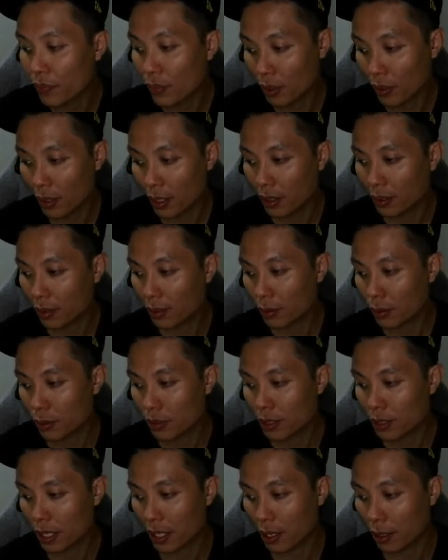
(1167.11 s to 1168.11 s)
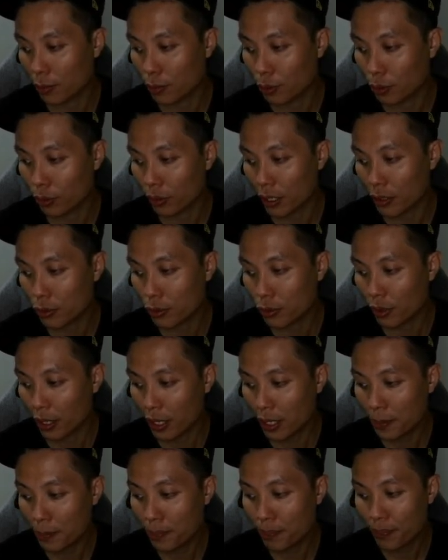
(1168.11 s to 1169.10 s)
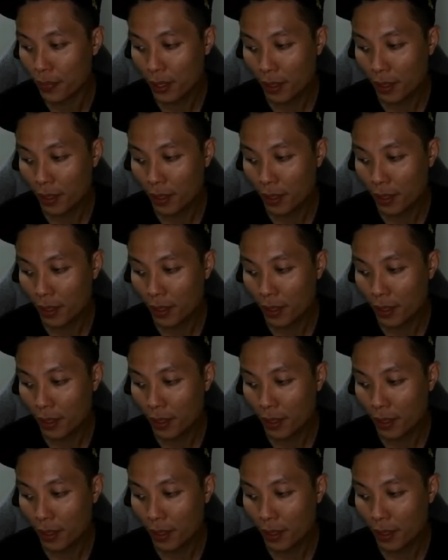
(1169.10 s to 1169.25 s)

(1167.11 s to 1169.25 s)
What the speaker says: Alright, looks like our program is running.